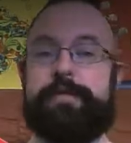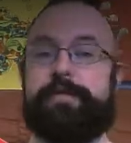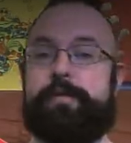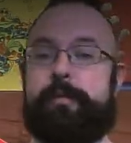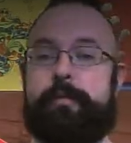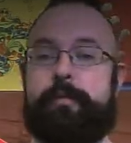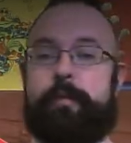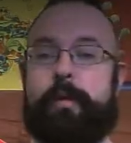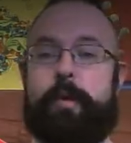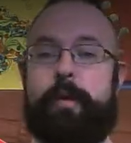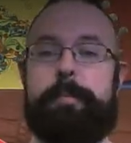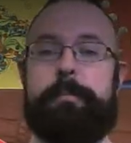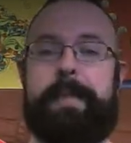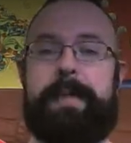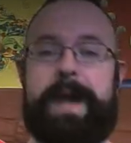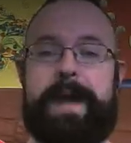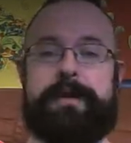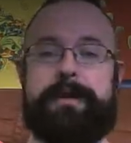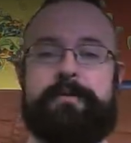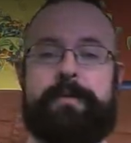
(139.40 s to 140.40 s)
were rolled
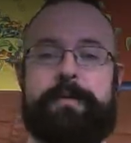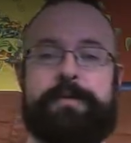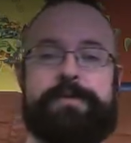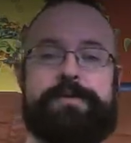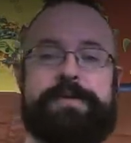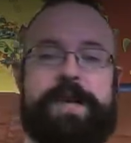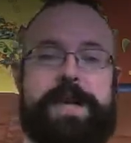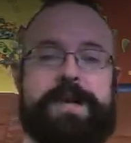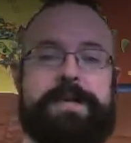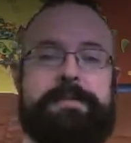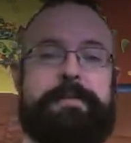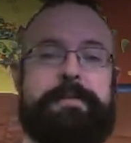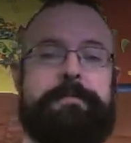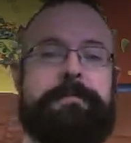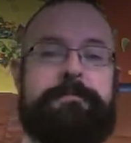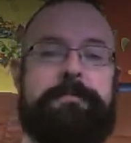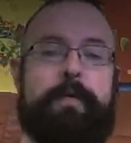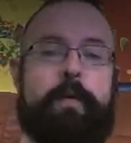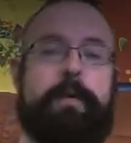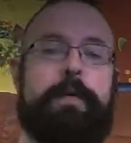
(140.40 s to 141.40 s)
back to a state
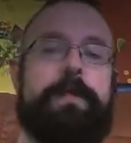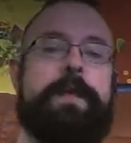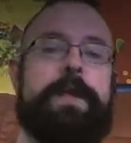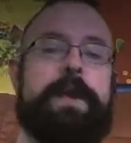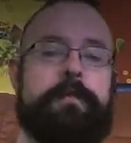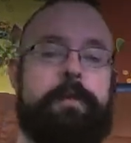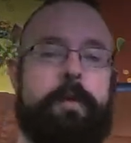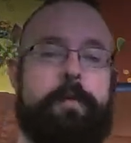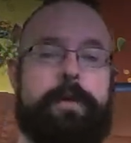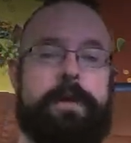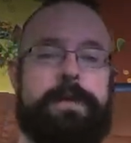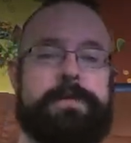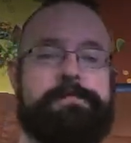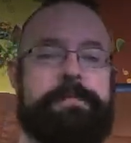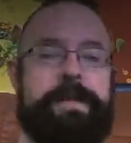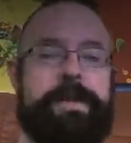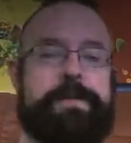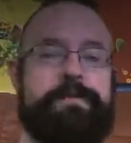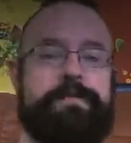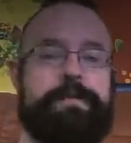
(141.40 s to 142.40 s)
before the erroneous
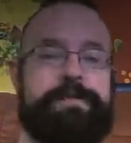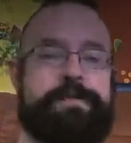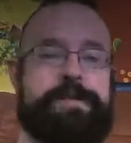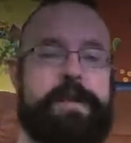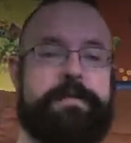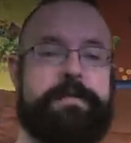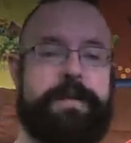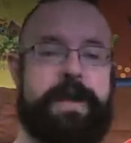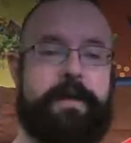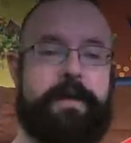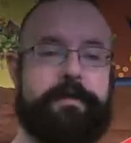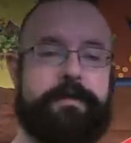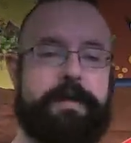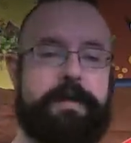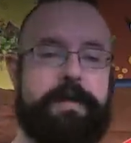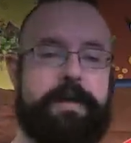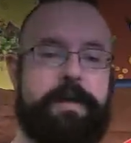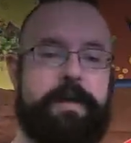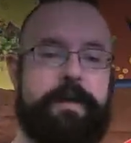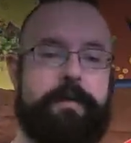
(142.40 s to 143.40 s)
mails were sent out.
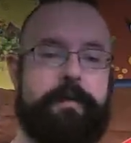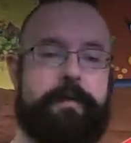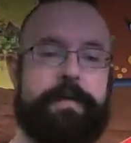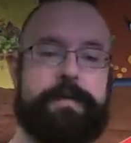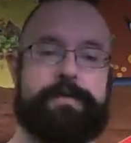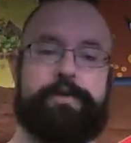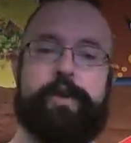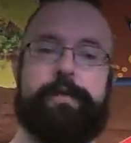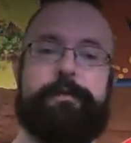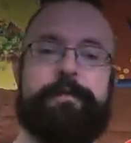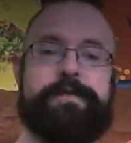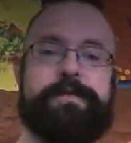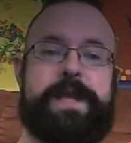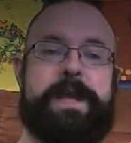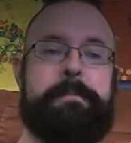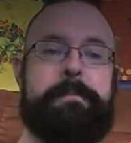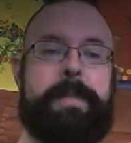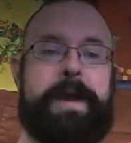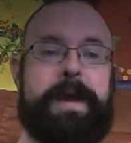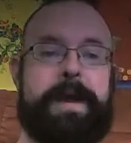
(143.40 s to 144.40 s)
When the servers
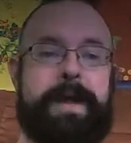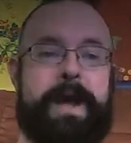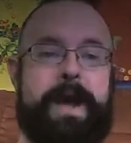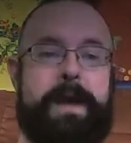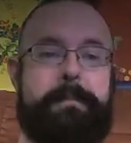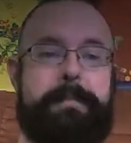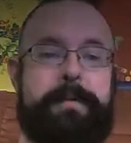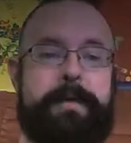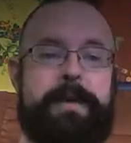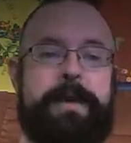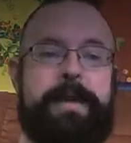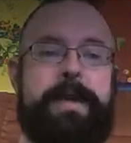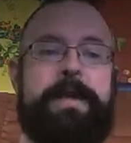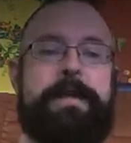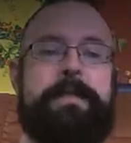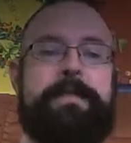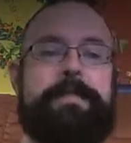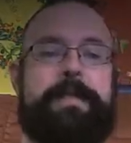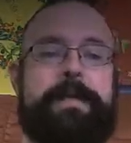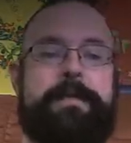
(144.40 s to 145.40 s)
came back up,
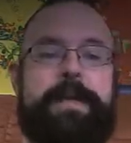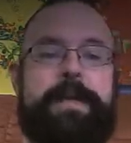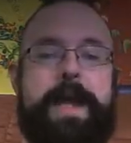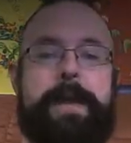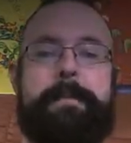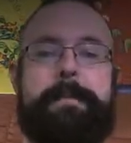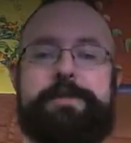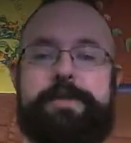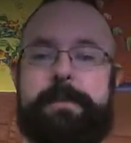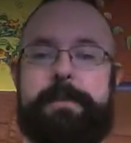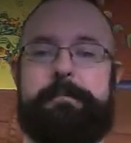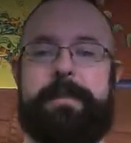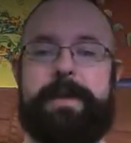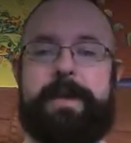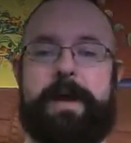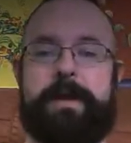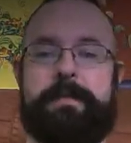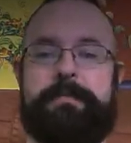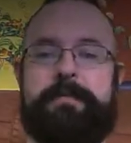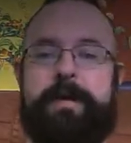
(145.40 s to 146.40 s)
the damage had
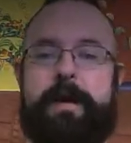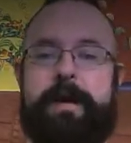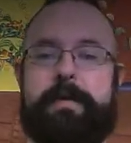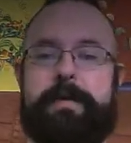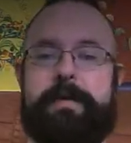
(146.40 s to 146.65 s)
been undone